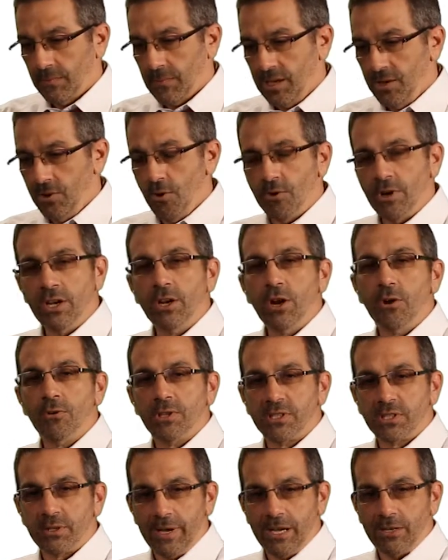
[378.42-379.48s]
You already know
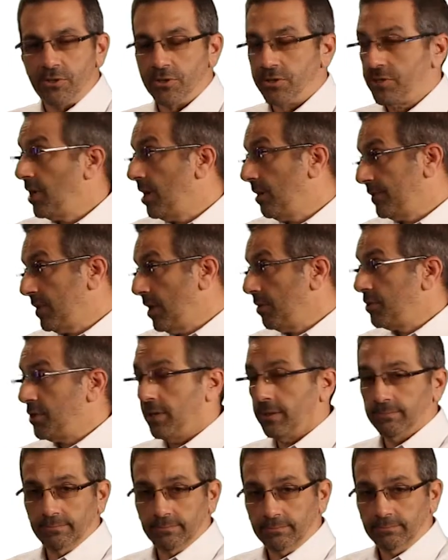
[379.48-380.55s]
this about yourself, don't you?